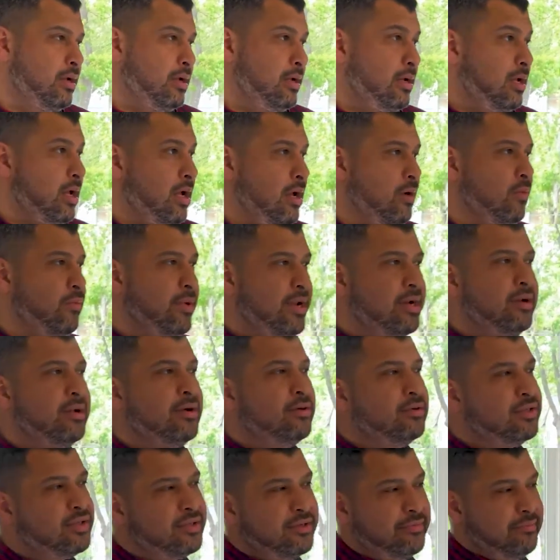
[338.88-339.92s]

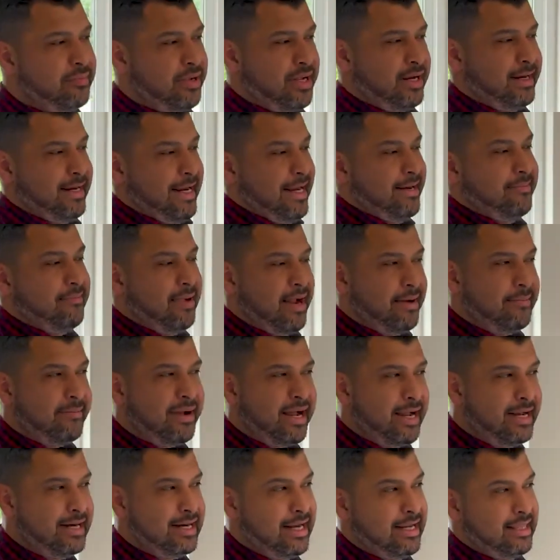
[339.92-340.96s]
windows. But in my
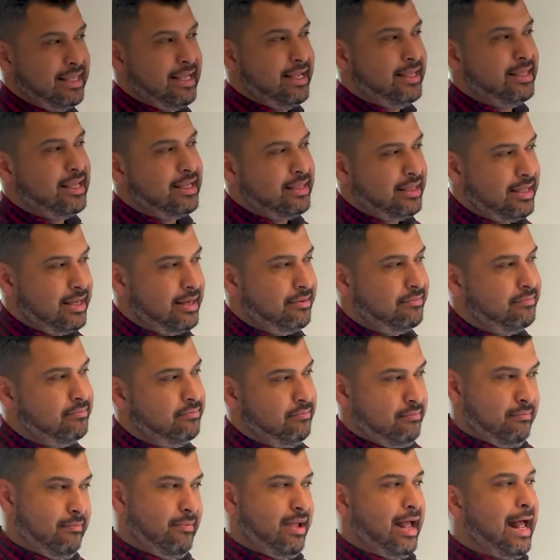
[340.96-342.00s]
mind, I think that they
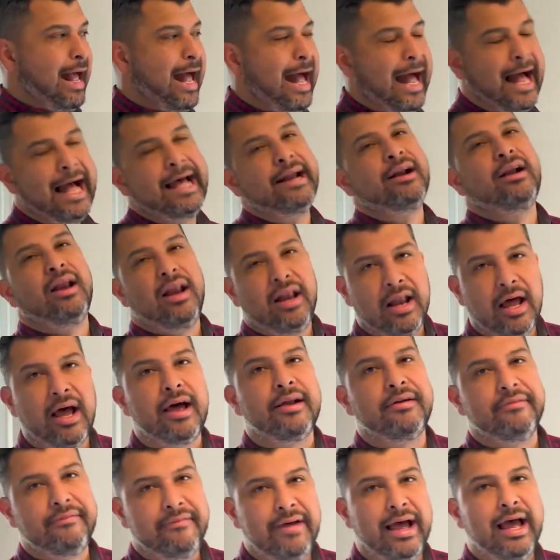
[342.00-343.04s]
add a lot
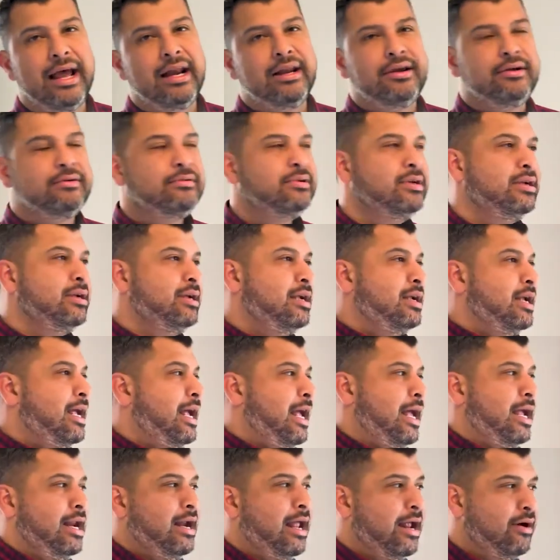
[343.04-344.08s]
of value.
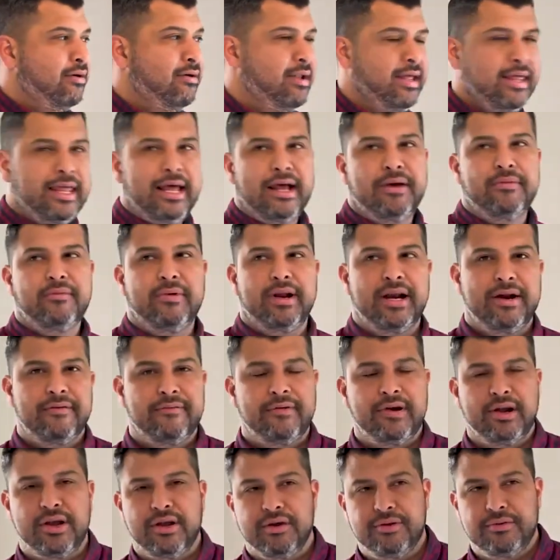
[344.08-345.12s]
And not only that, whenever
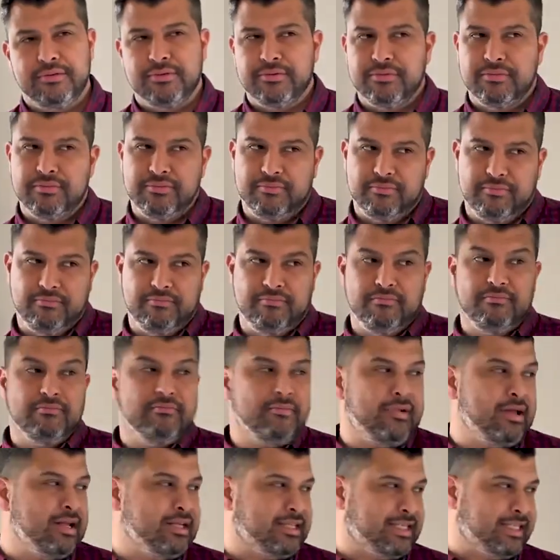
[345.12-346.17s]
you
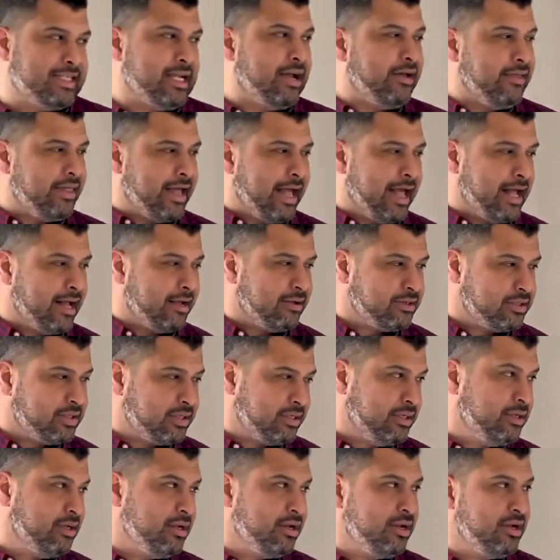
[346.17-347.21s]
sell the house,
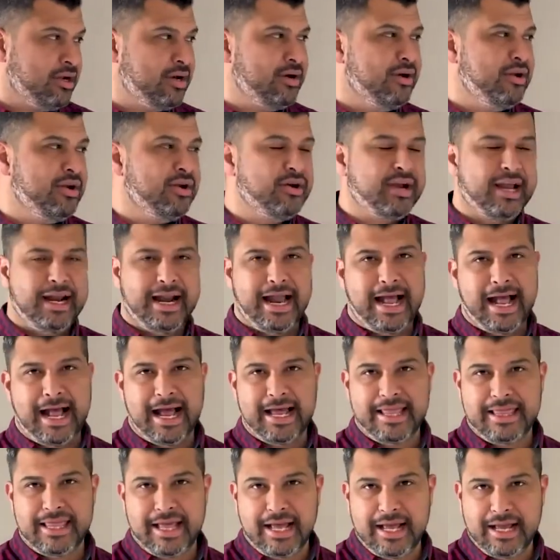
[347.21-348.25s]
you know, you can
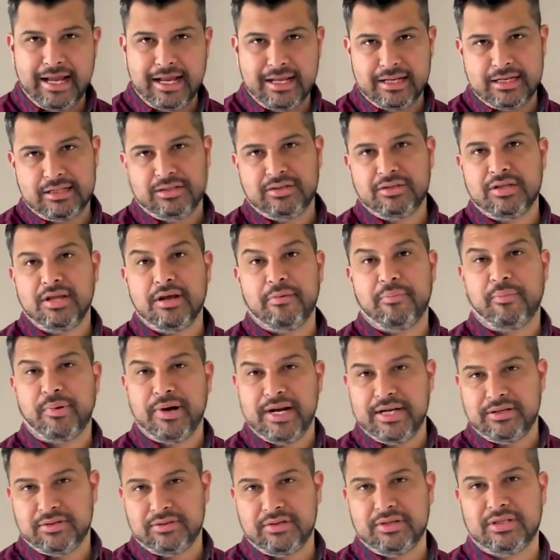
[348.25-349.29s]
add that, and the
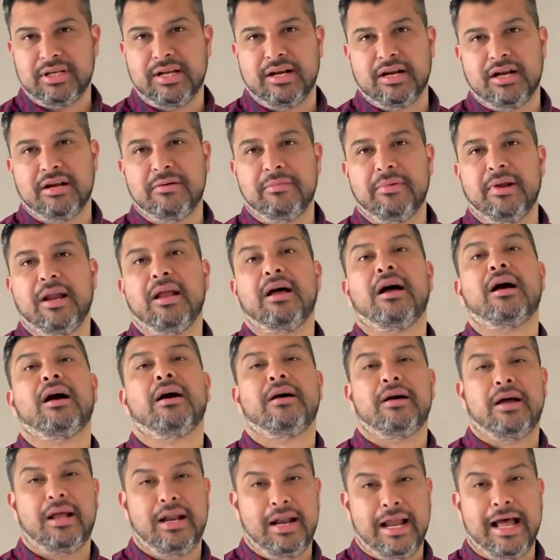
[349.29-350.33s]
appraisal is going to come
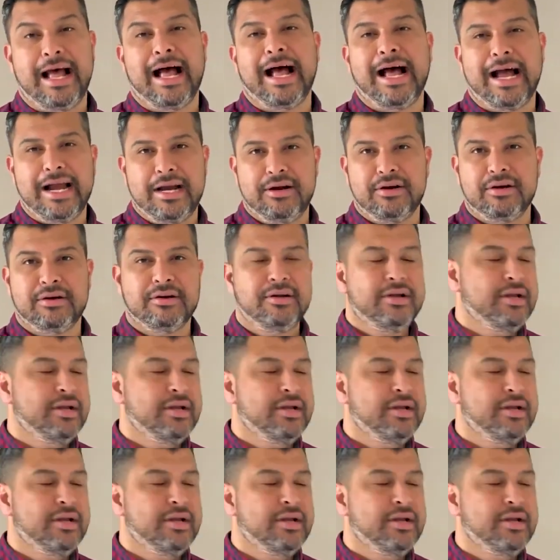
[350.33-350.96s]
a lot higher,